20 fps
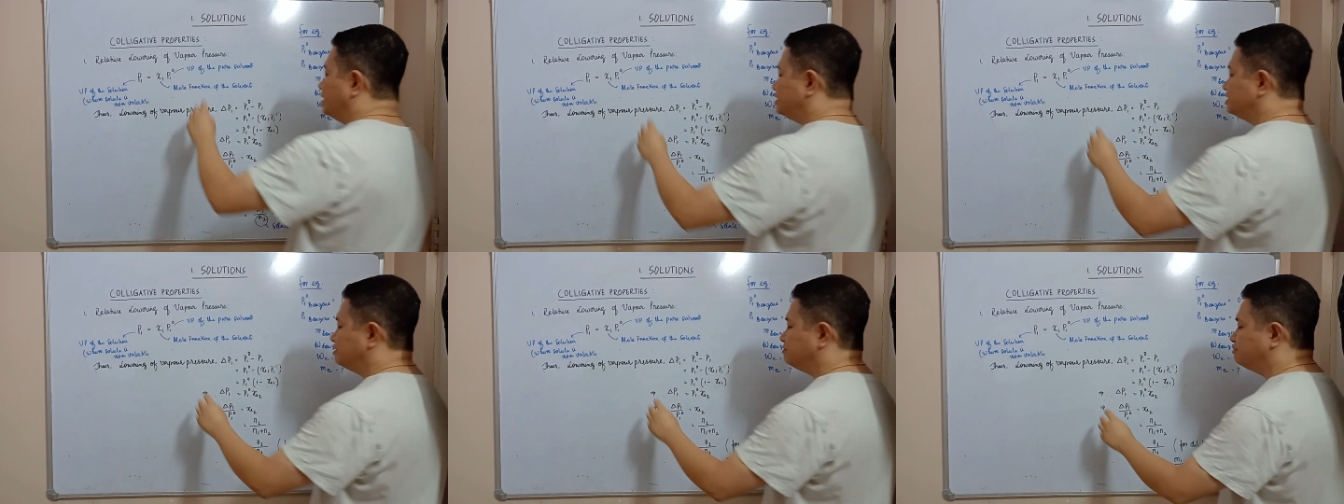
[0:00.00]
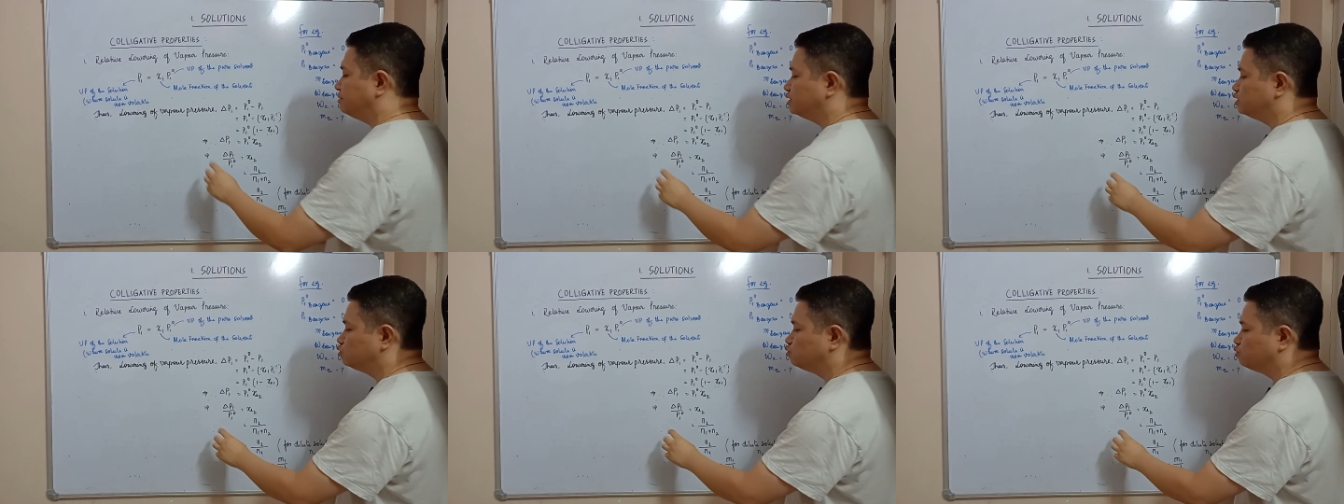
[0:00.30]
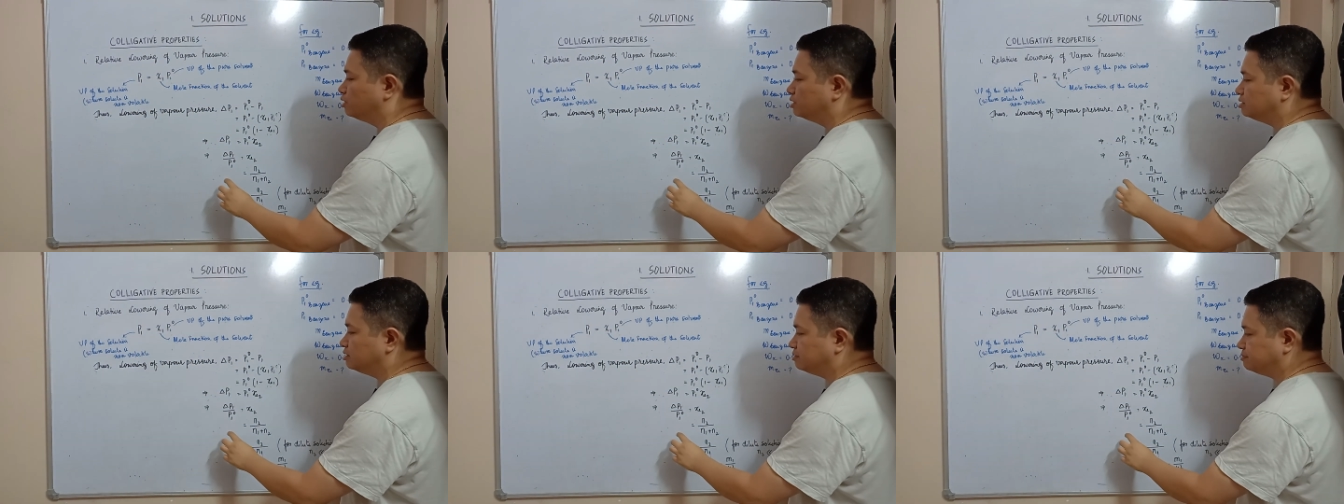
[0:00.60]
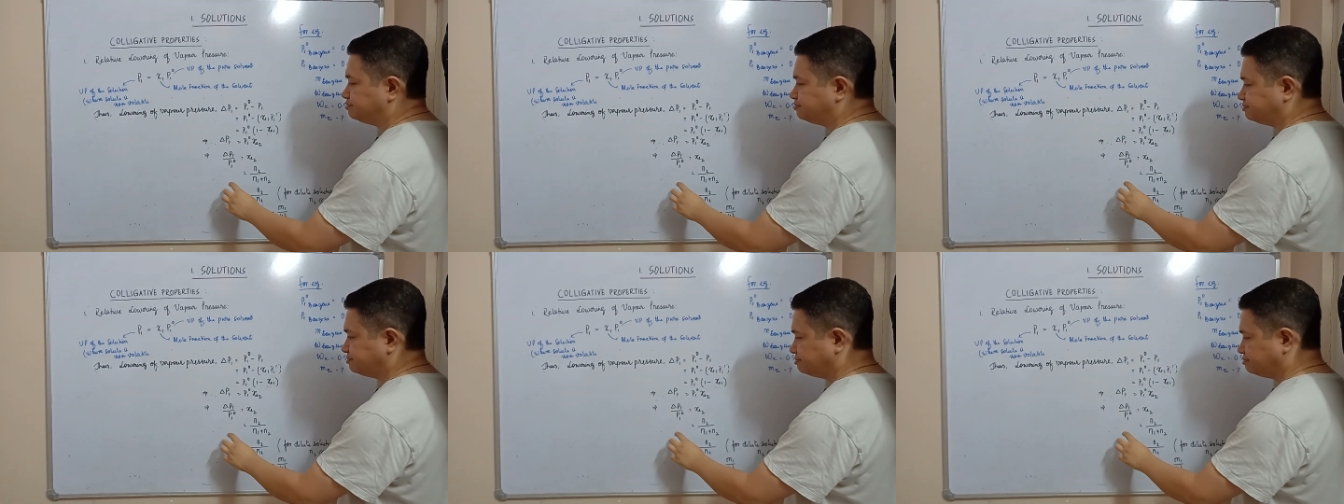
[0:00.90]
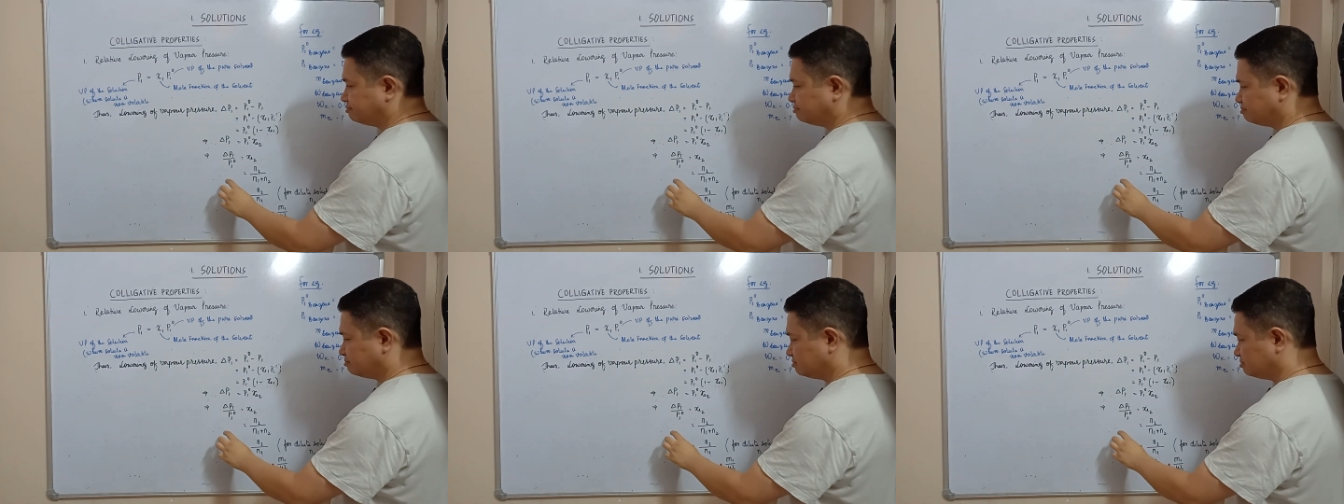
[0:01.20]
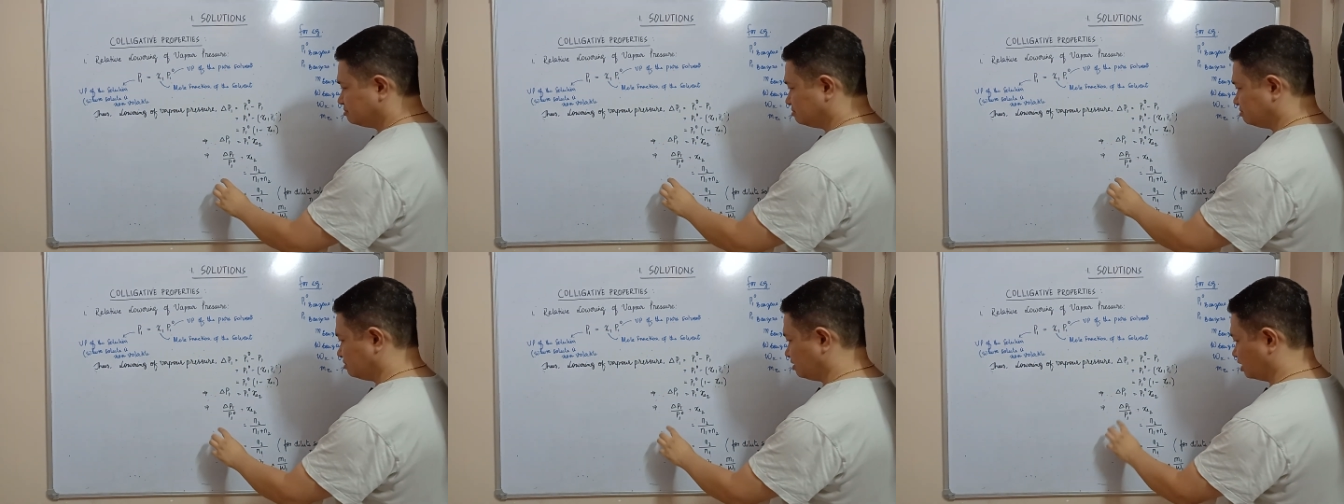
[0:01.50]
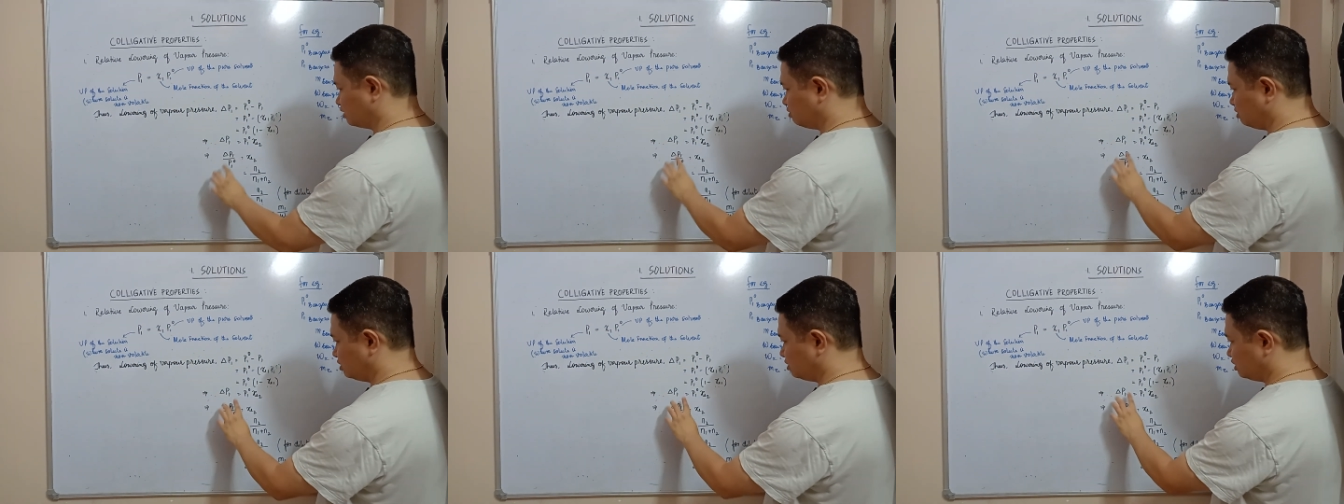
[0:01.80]
relative means what?
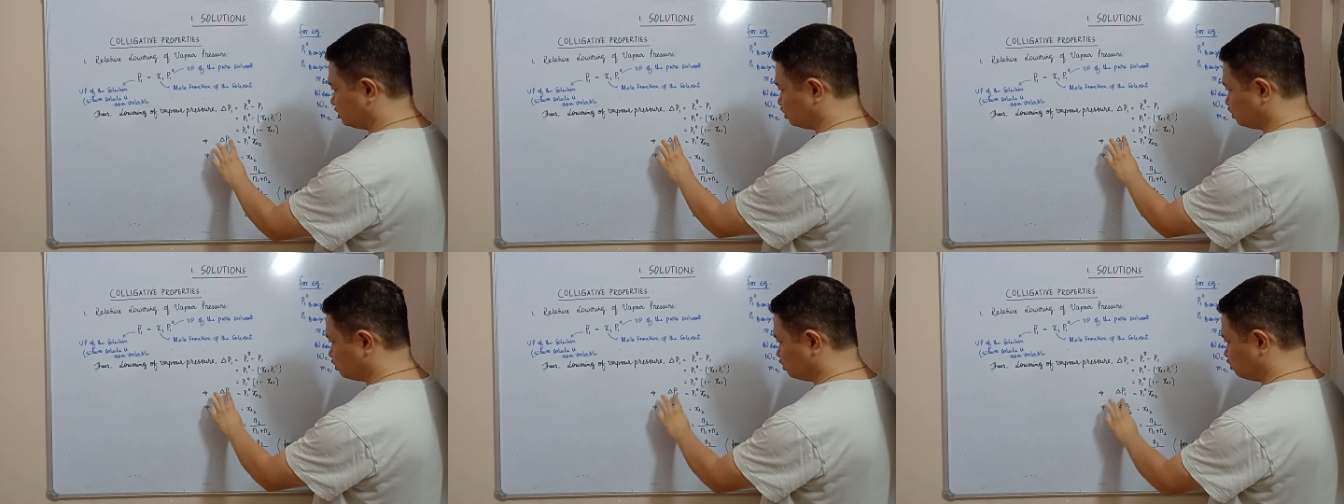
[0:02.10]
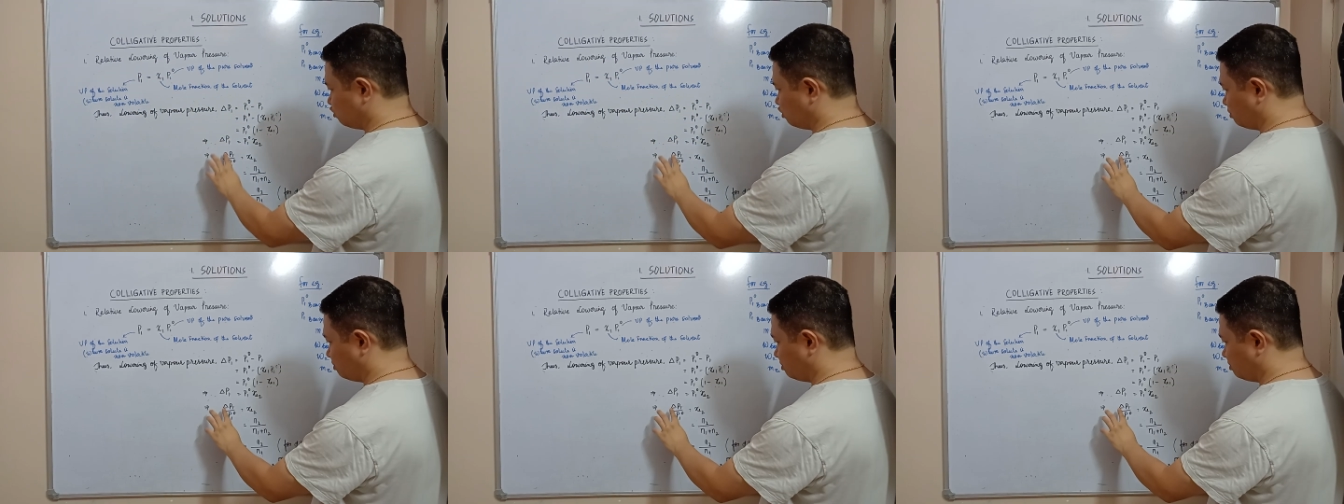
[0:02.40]
Actually, this should